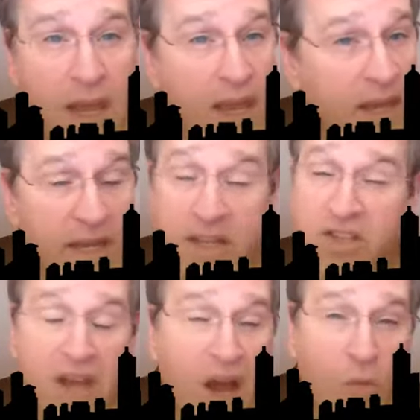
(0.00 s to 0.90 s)
And
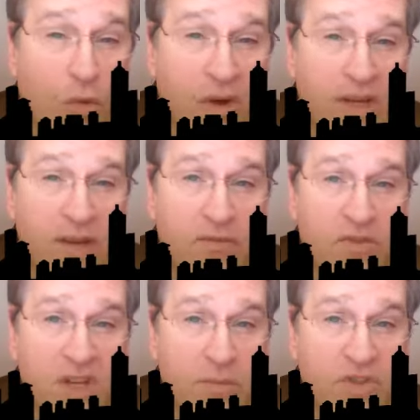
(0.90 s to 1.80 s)
it's not working.
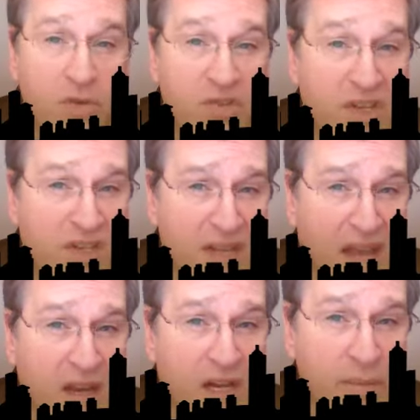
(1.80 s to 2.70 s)
For some students, it's
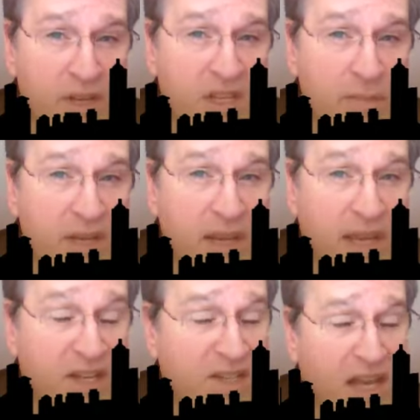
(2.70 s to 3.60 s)
not coming to me,
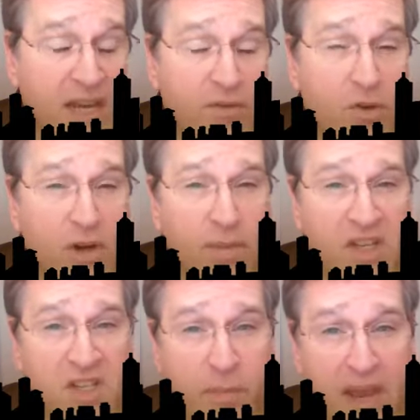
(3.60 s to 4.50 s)
and it's not even going to
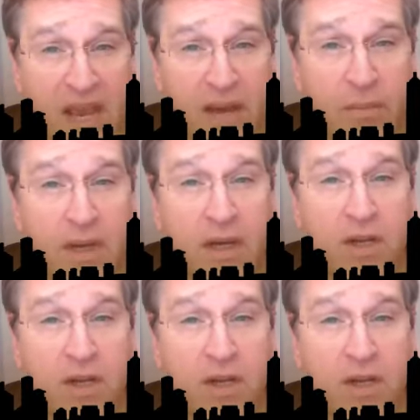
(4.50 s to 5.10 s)
my spam.